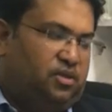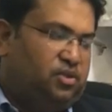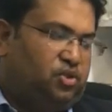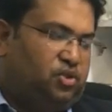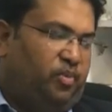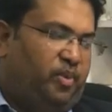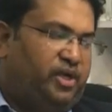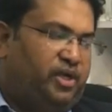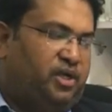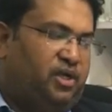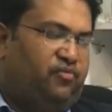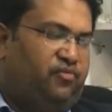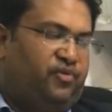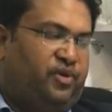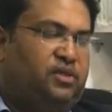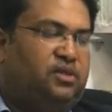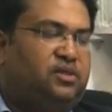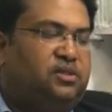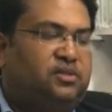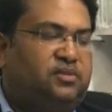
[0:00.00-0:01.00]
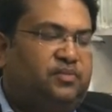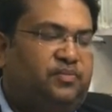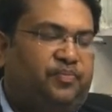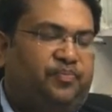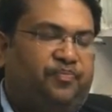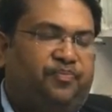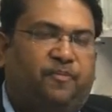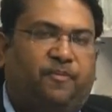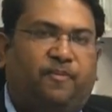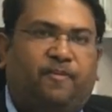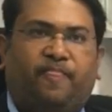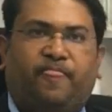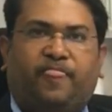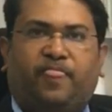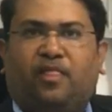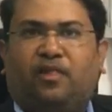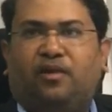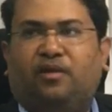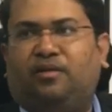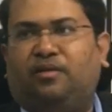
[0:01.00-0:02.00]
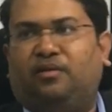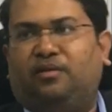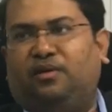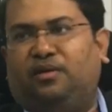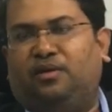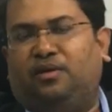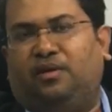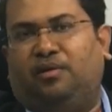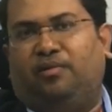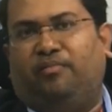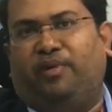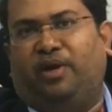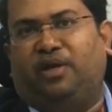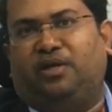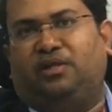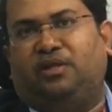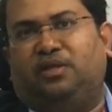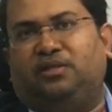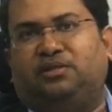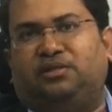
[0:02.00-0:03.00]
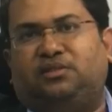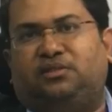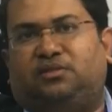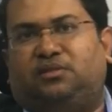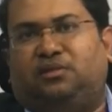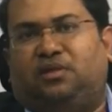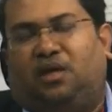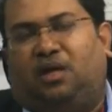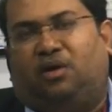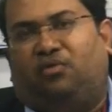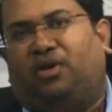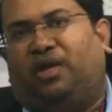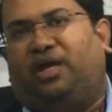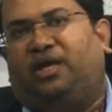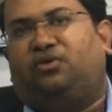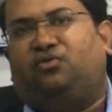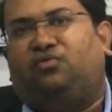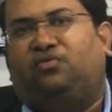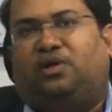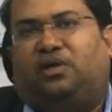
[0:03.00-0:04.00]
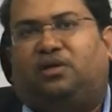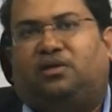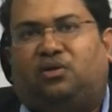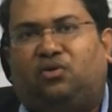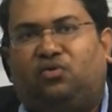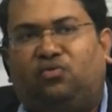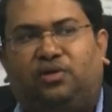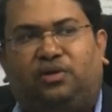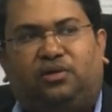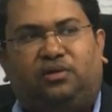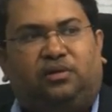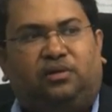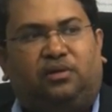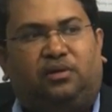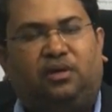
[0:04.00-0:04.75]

So my dear friends, by this I would like to conclude